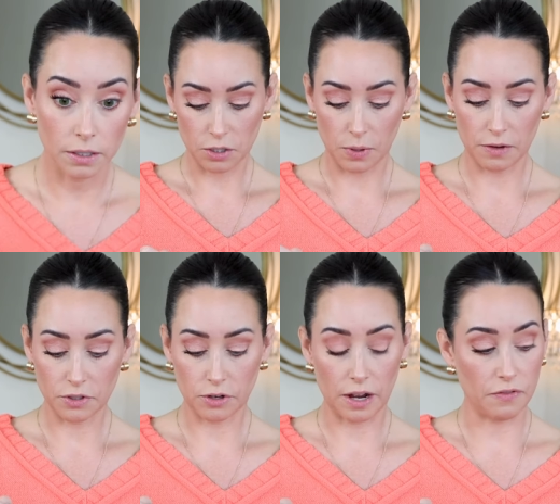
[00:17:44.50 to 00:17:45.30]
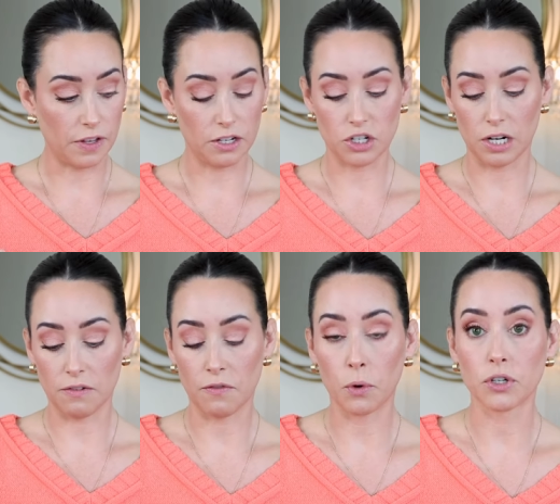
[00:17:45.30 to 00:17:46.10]
So after I finish it,
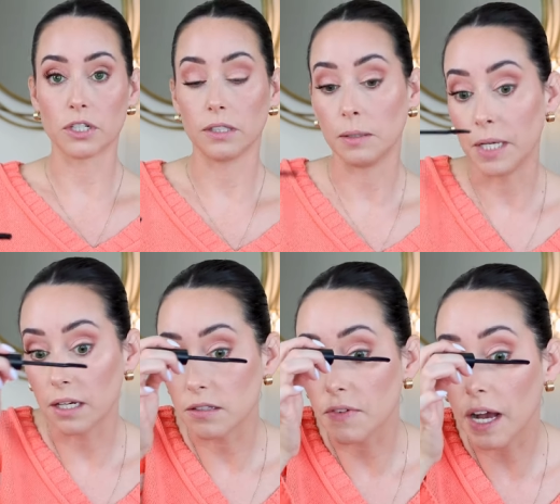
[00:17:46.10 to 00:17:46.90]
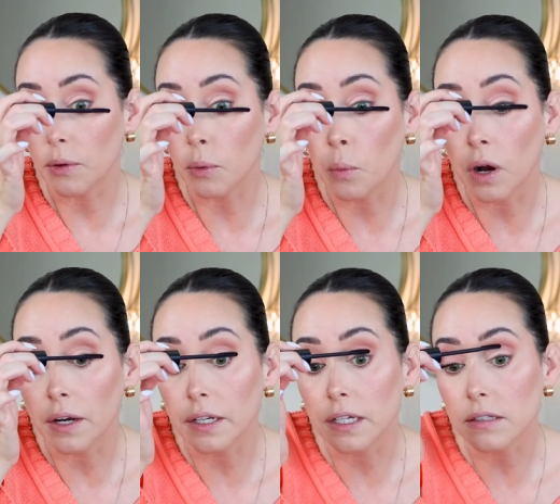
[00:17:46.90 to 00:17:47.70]
unfortunately, because of how the
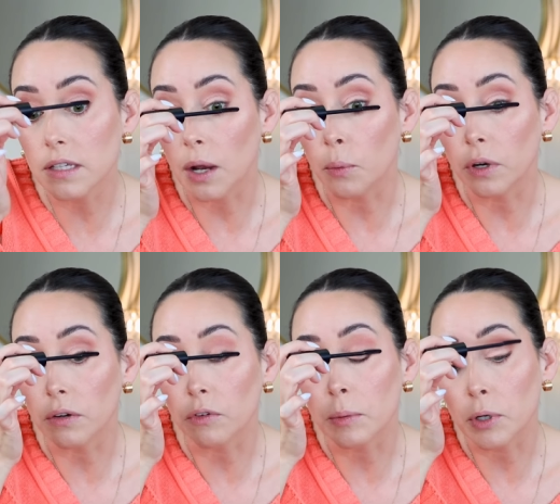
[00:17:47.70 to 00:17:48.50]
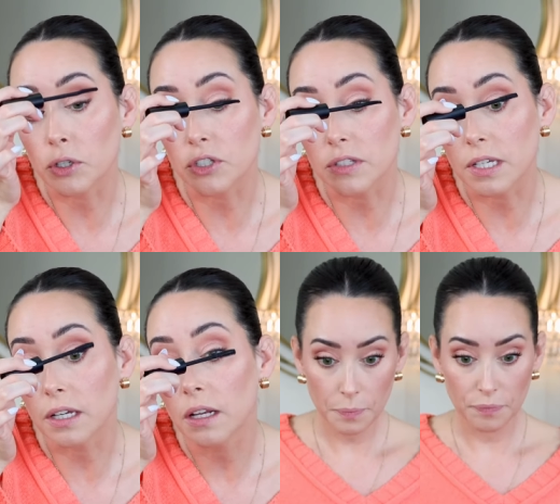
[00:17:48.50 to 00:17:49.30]
wand is, I wouldn't repurchase
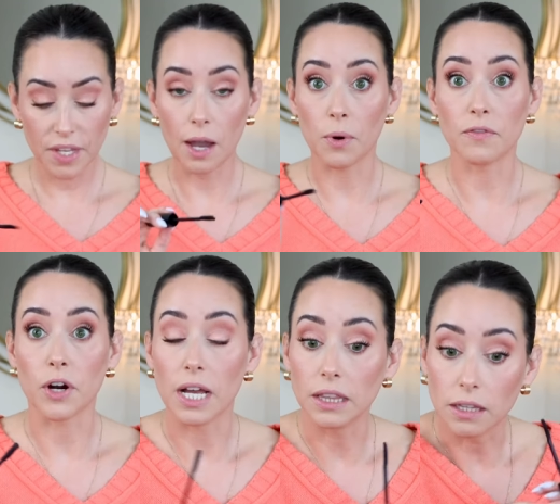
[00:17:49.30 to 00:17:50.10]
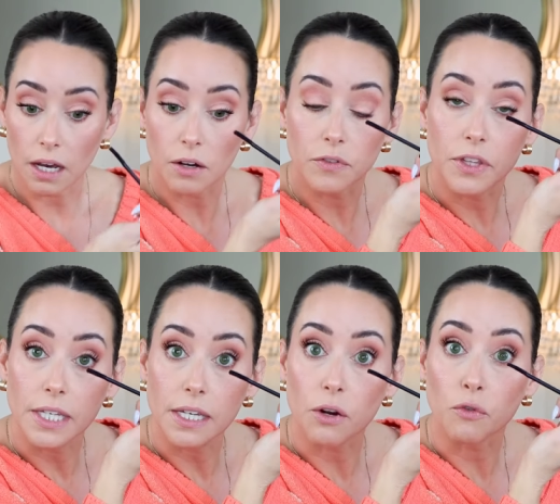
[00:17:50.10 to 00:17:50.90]
it. However, I love
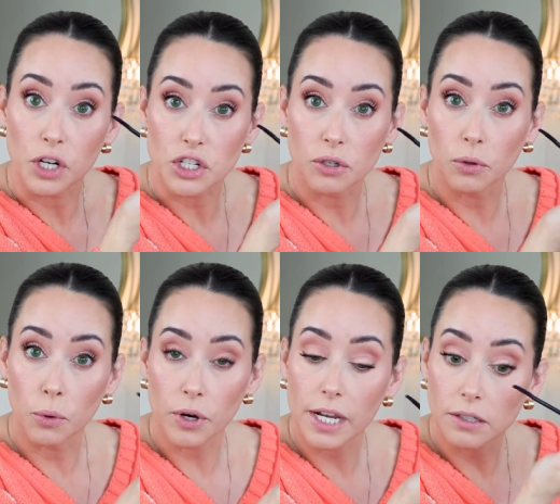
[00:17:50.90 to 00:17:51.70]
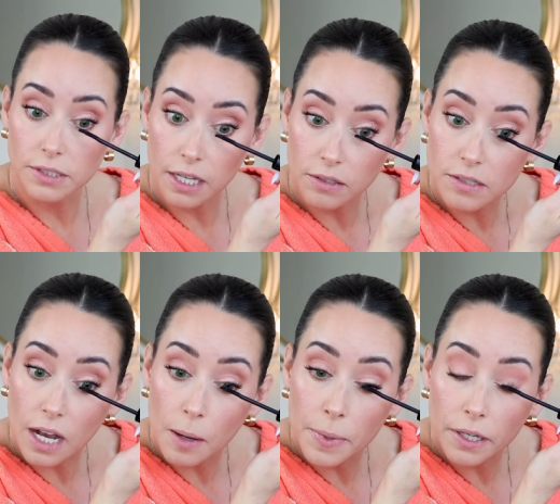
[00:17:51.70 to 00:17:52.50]
the original L'Oreal
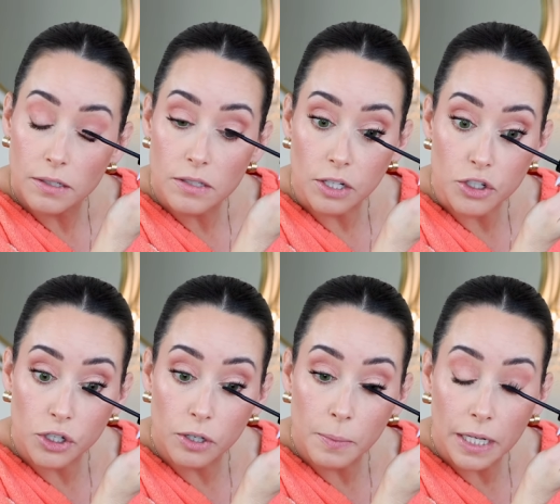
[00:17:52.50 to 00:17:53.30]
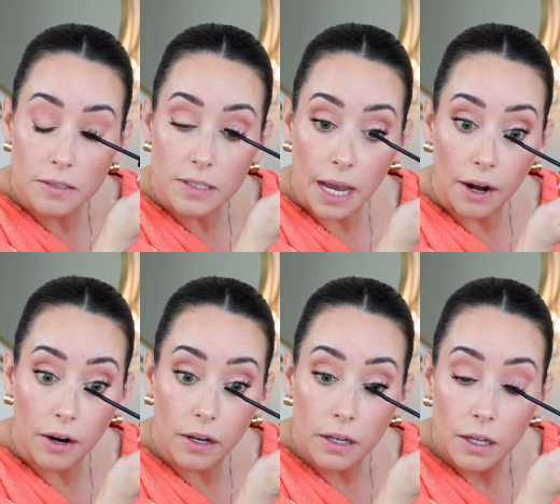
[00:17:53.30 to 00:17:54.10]
Telescopic, such a good
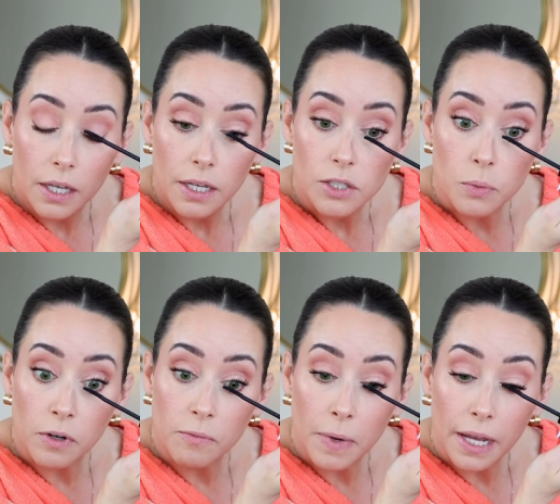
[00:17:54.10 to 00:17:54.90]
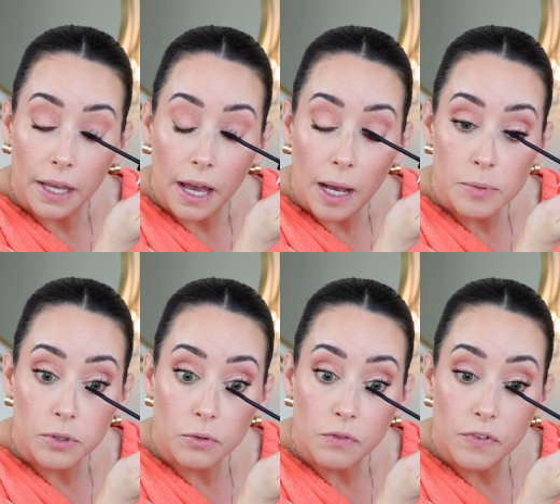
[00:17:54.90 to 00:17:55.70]
mascara. It's one of my
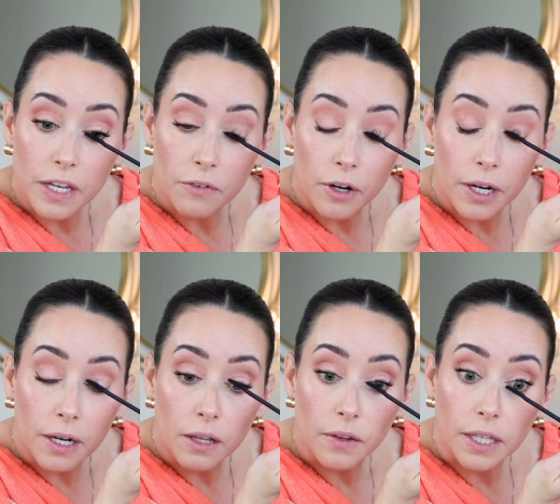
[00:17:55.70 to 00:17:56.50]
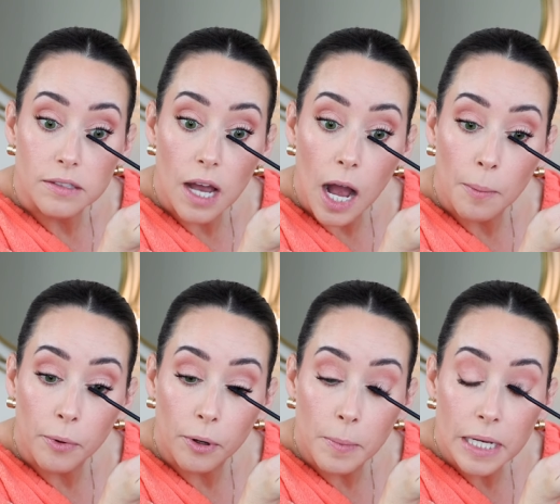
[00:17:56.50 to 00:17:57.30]
absolute favorite like
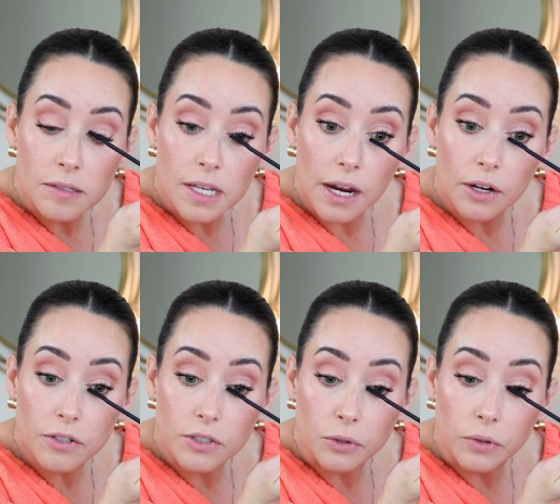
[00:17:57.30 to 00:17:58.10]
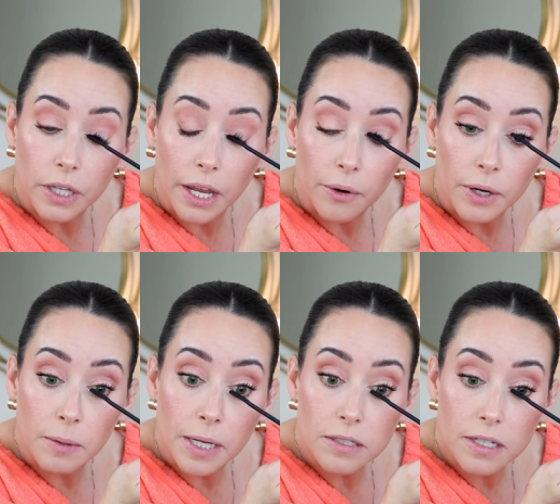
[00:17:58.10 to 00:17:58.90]
topper mascaras or layering
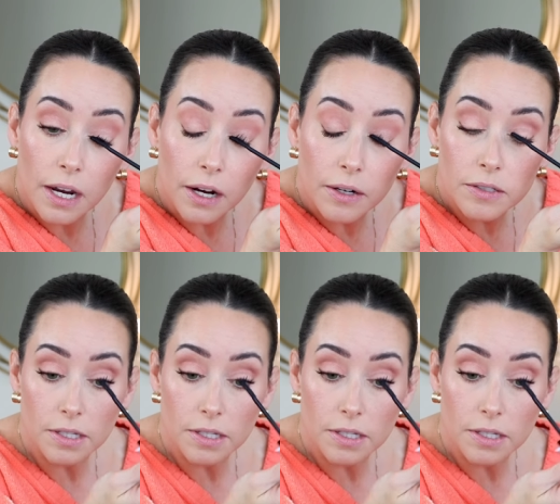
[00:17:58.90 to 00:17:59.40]
mascaras.